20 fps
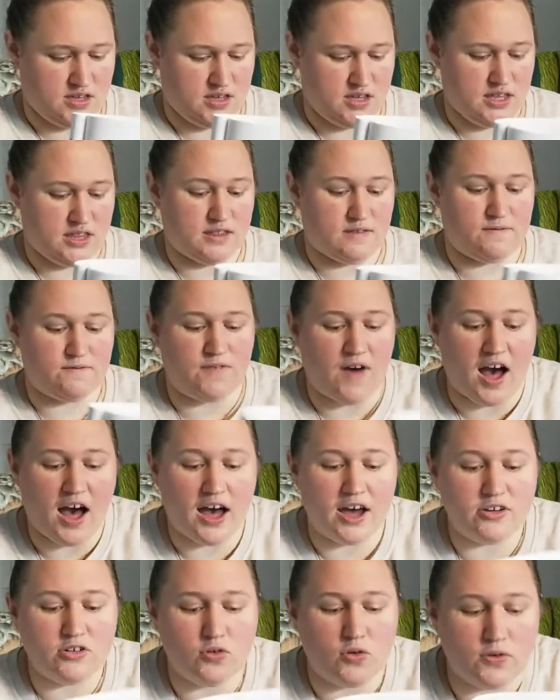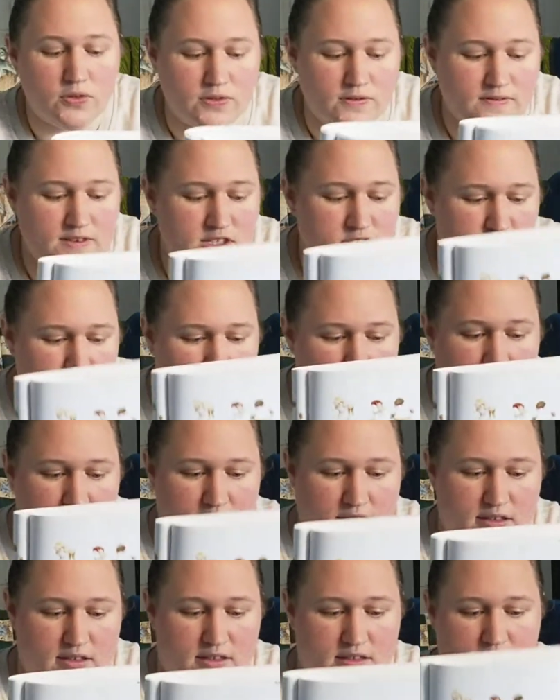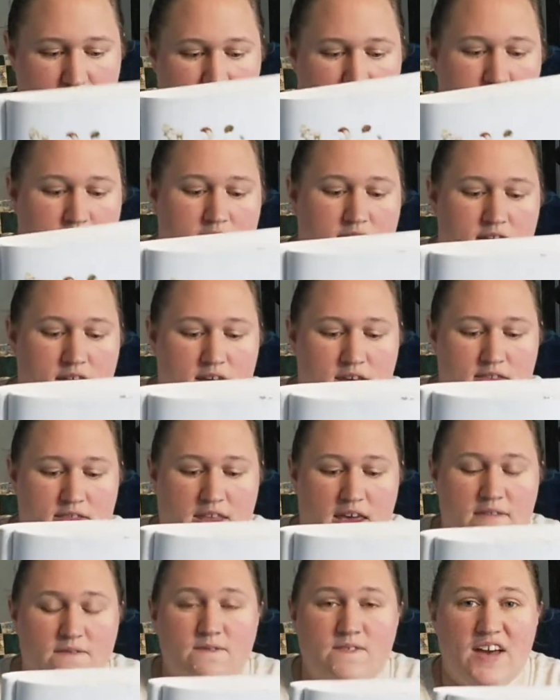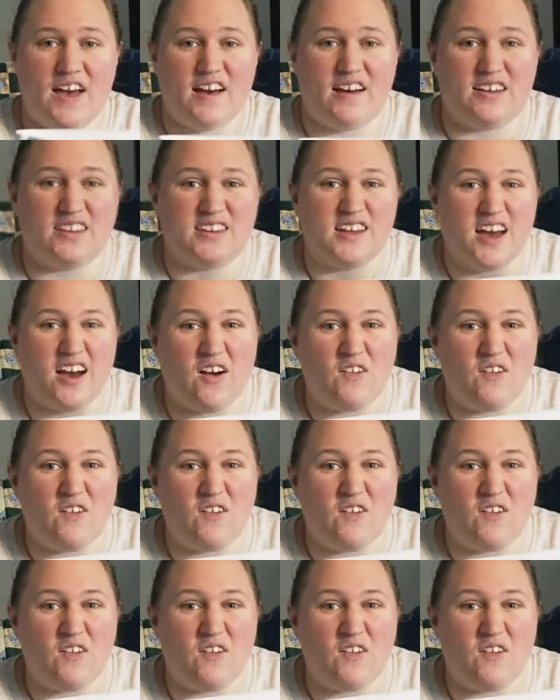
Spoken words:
in the far north of Australia, they found